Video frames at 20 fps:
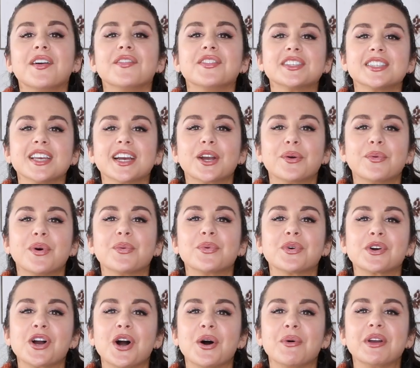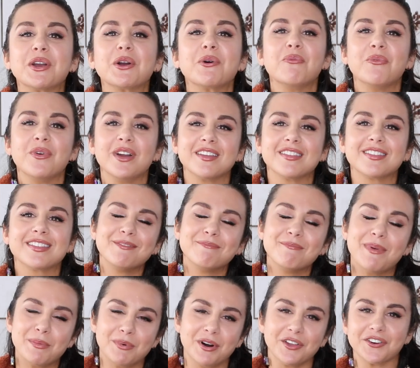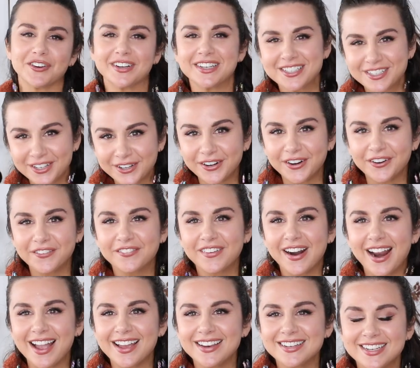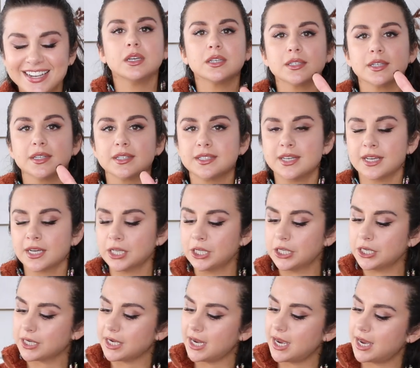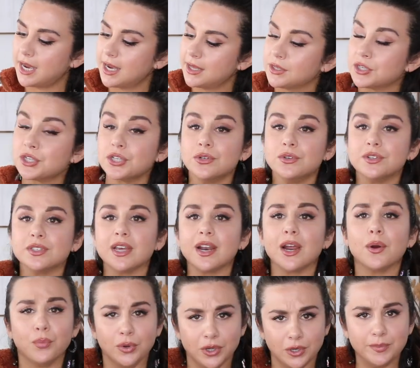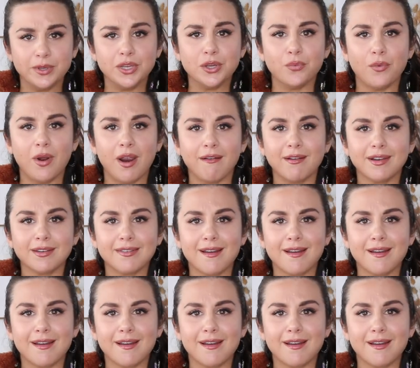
And the second one we're going with my brother and his girlfriend. So let's take a look at the shoes that I will be wearing